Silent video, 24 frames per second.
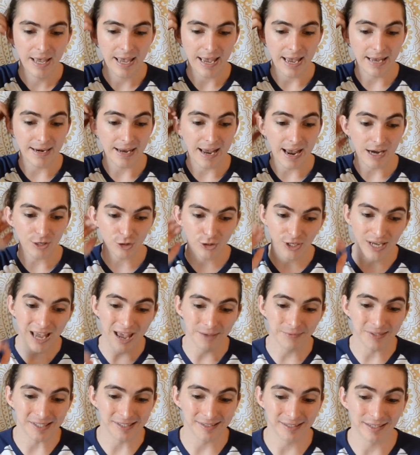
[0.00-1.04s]
And I actually
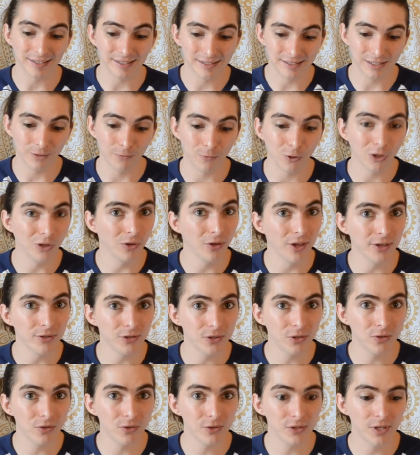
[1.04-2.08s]
have 6 different
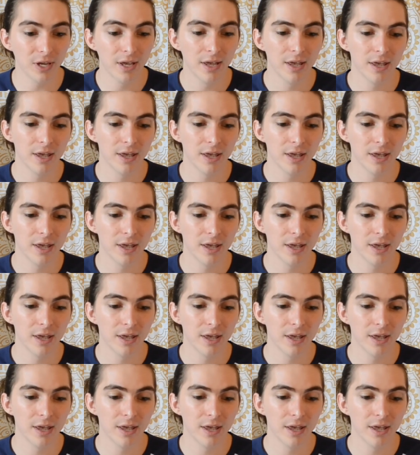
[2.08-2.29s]
cleansers